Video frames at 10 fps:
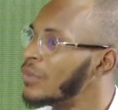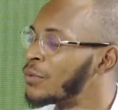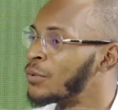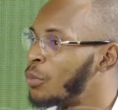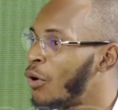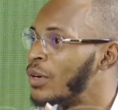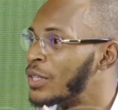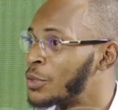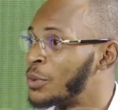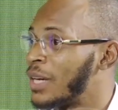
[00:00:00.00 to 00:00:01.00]
football
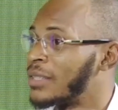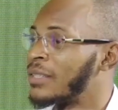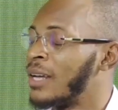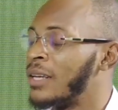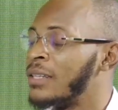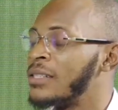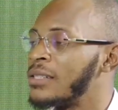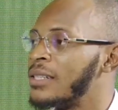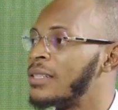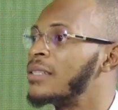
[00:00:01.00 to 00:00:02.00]
is looked at uh,
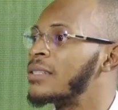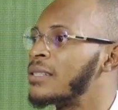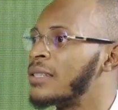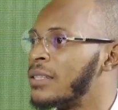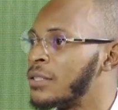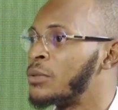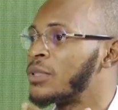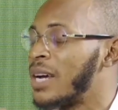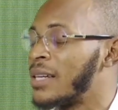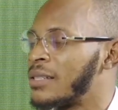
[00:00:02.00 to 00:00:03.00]
is it's is
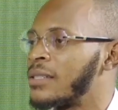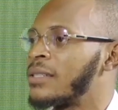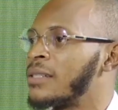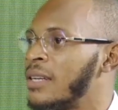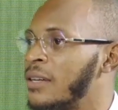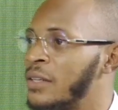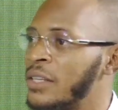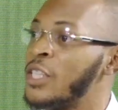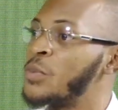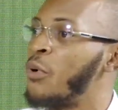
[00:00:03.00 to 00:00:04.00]
looked as a,
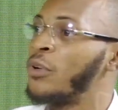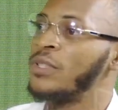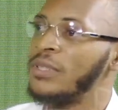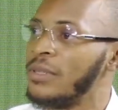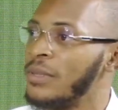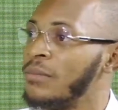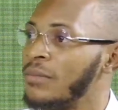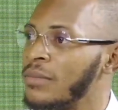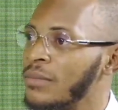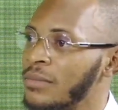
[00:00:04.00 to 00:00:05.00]
a sport
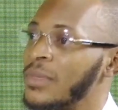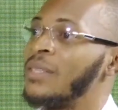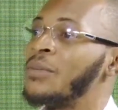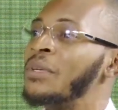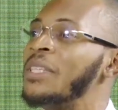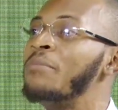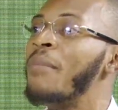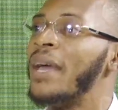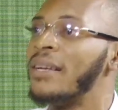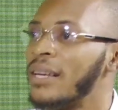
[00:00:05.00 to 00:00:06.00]
that only
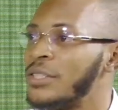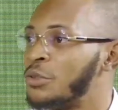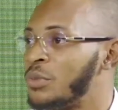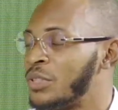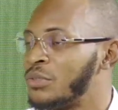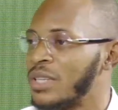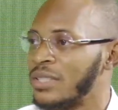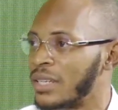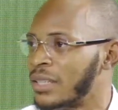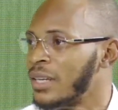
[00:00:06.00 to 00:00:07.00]
men should be
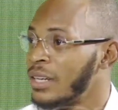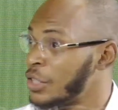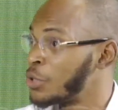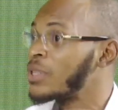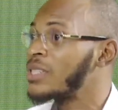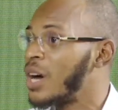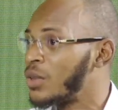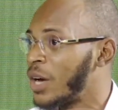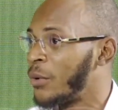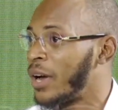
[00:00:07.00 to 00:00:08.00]
interested in. It's just
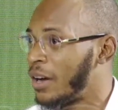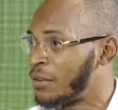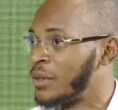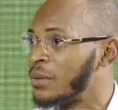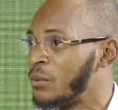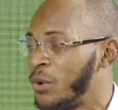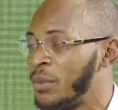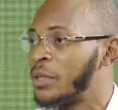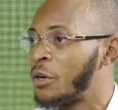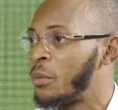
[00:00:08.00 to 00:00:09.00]
now that we're having
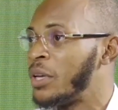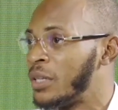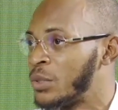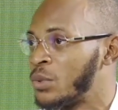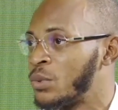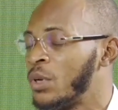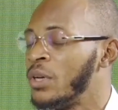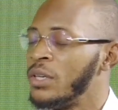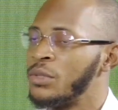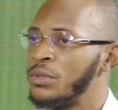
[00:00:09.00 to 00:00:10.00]
women coming into
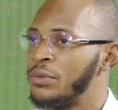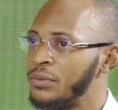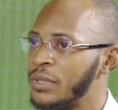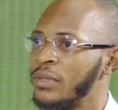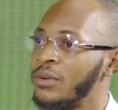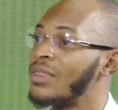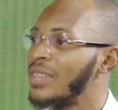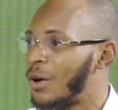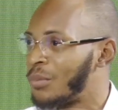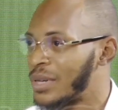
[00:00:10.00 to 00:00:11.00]
into the fray. Not
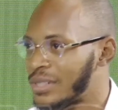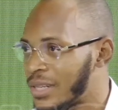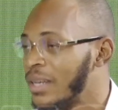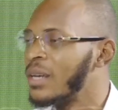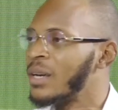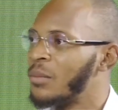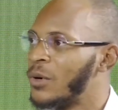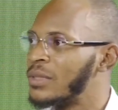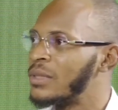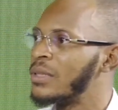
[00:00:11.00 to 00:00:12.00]
now per se,
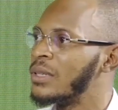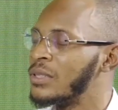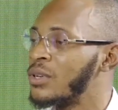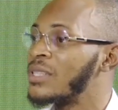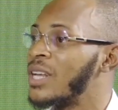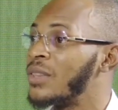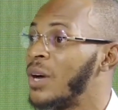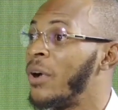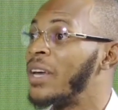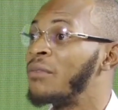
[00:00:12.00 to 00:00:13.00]
but it's just now
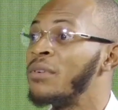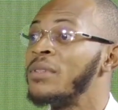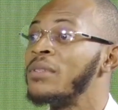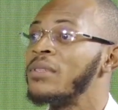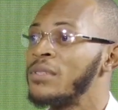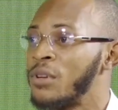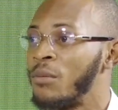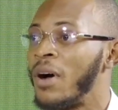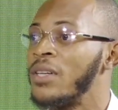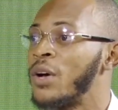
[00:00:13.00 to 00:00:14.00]
that we're giving
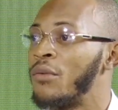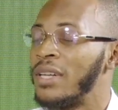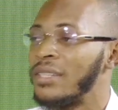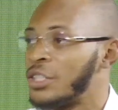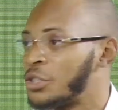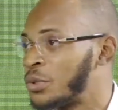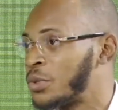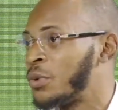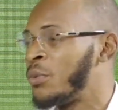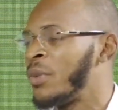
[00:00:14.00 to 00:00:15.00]
some out of attention
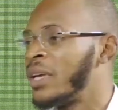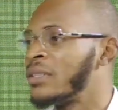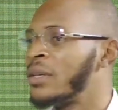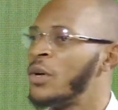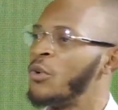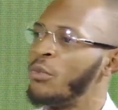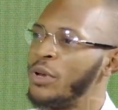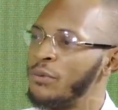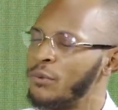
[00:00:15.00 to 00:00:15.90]
to the women women